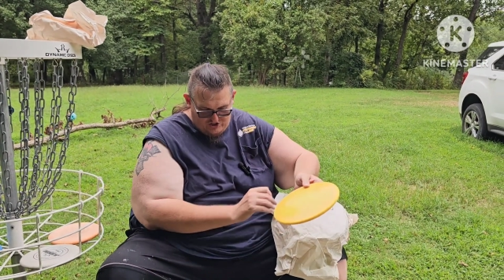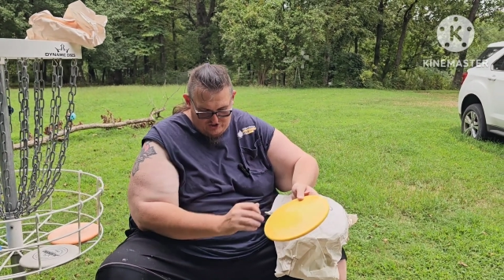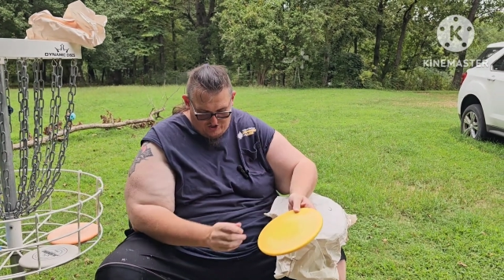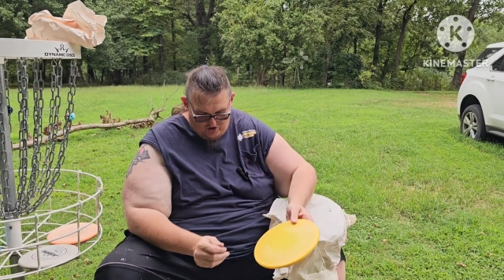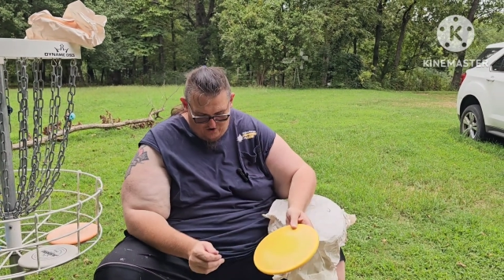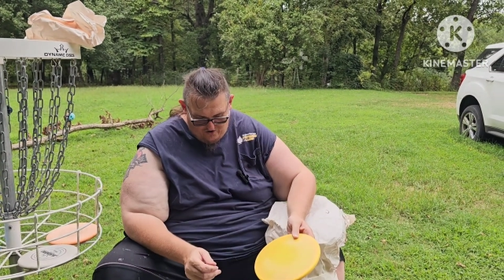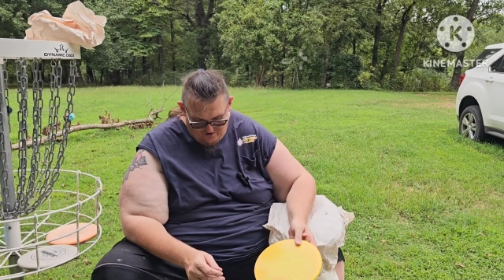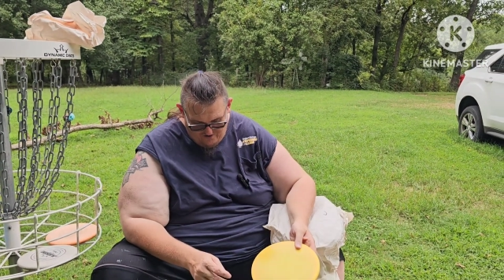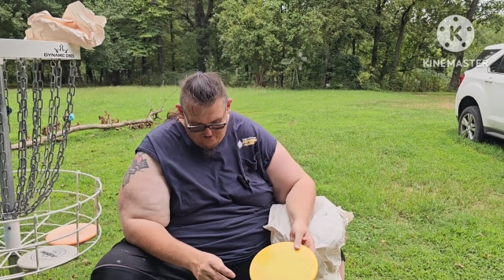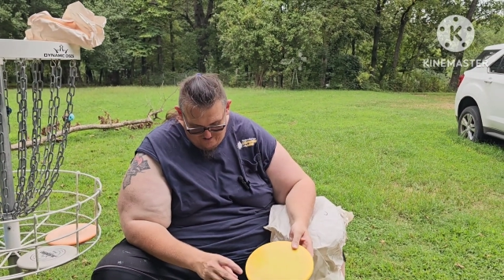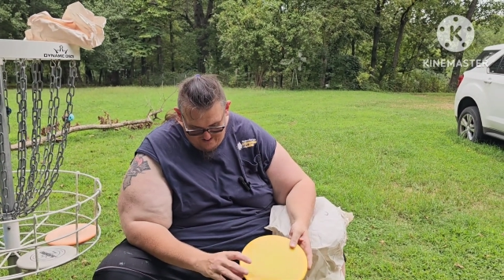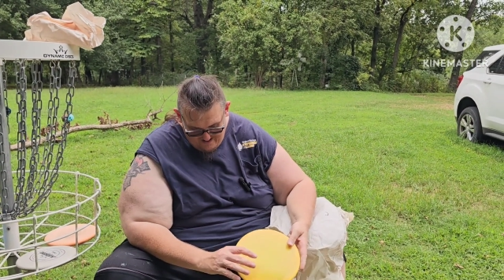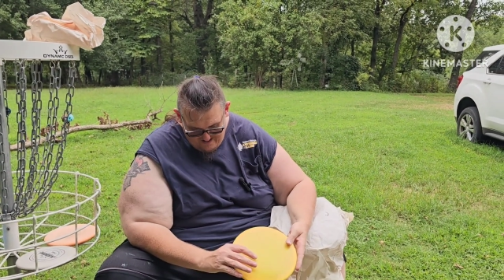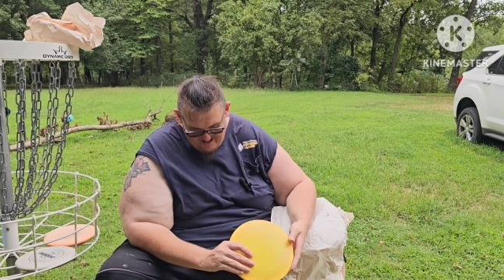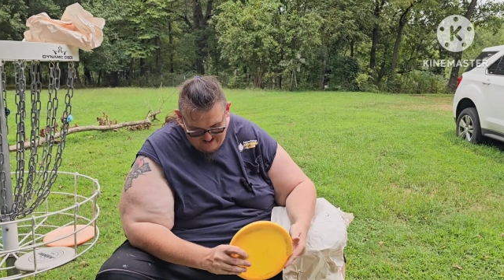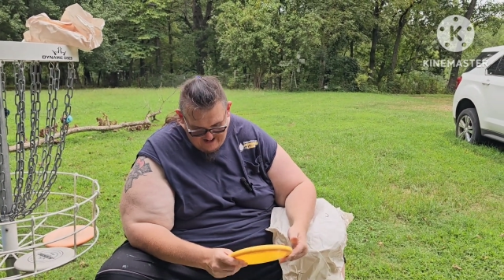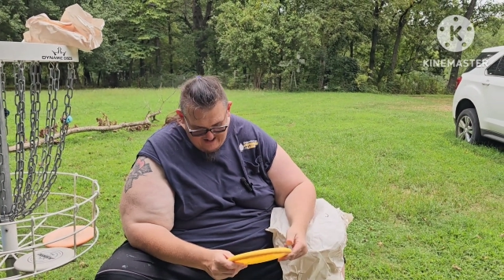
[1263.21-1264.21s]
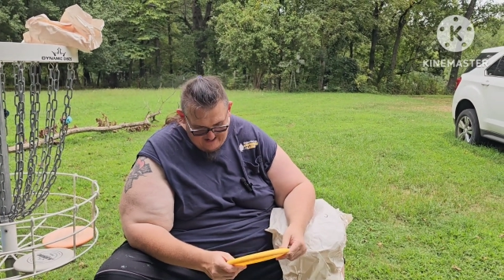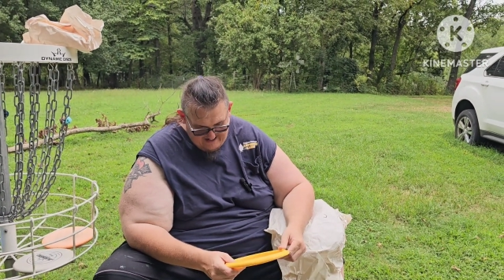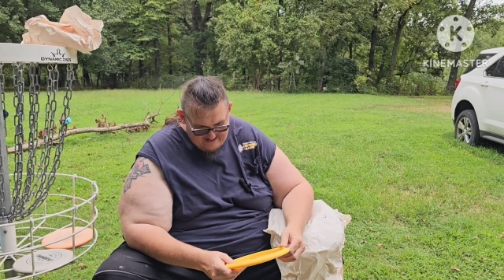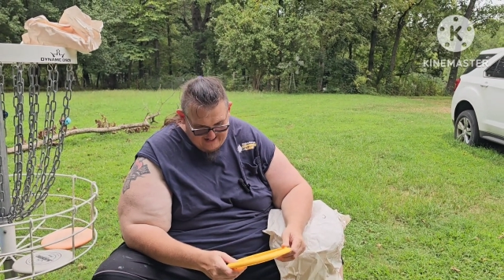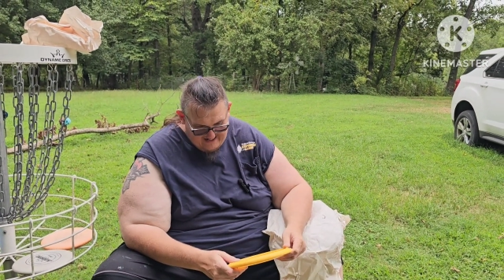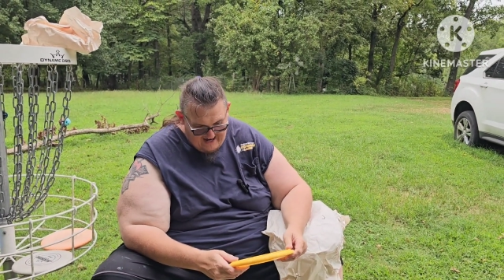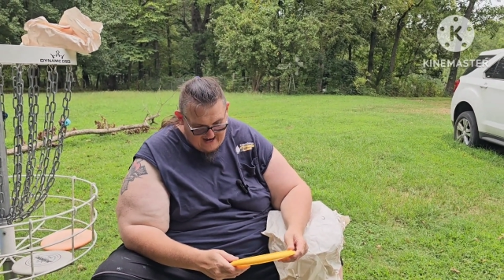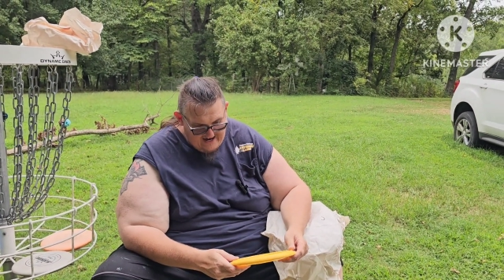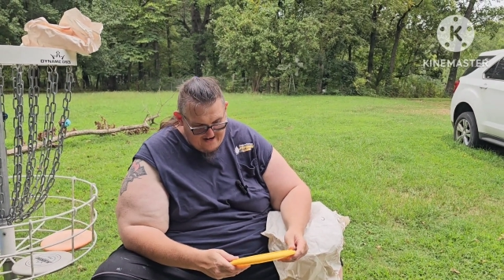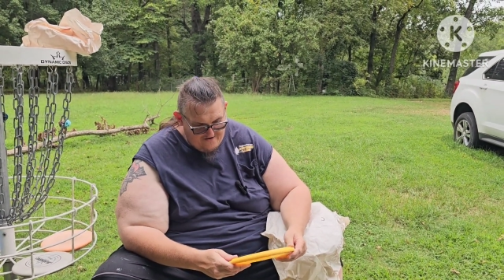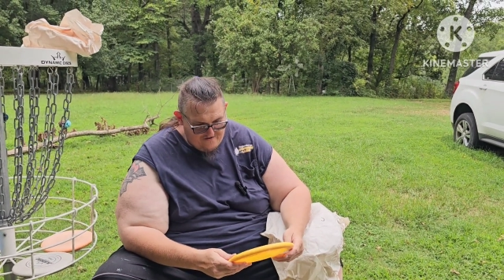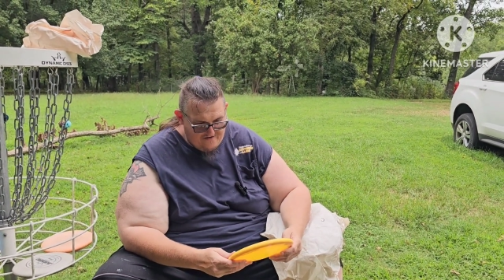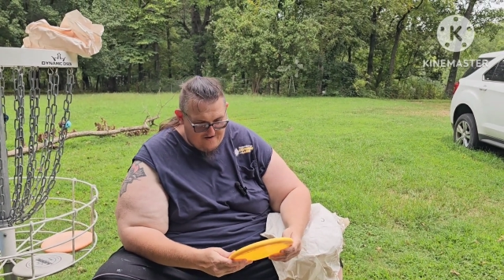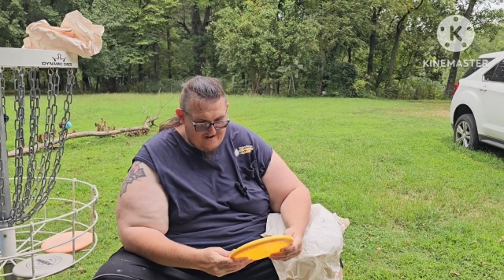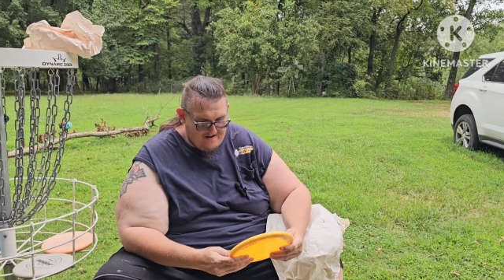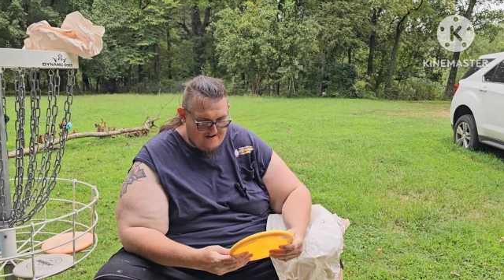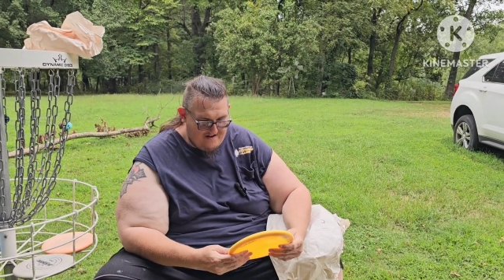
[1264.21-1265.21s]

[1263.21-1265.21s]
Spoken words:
Star Gator.